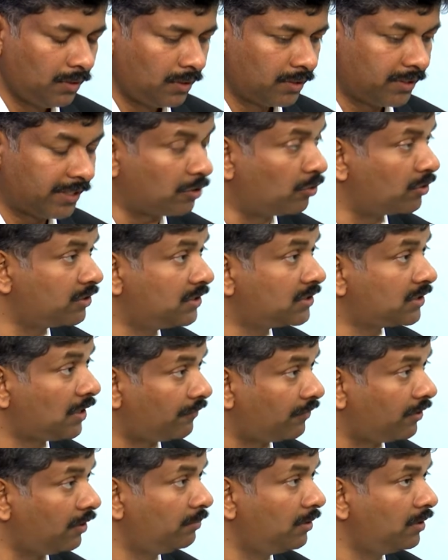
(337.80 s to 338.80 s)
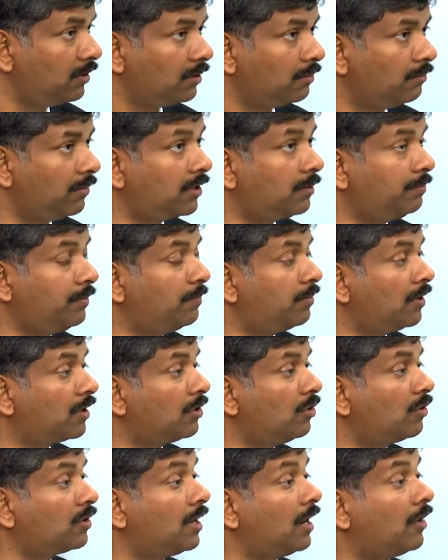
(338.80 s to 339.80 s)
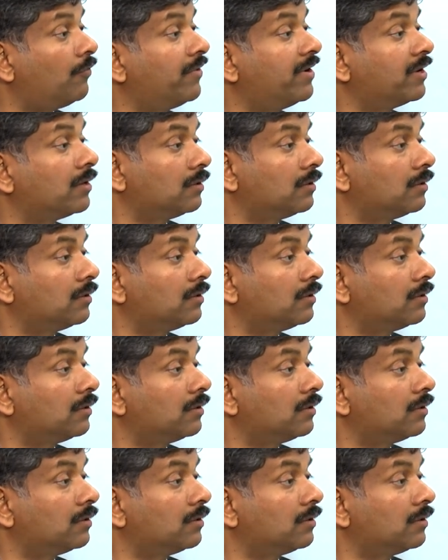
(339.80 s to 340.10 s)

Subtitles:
technologies available, but people are not aware.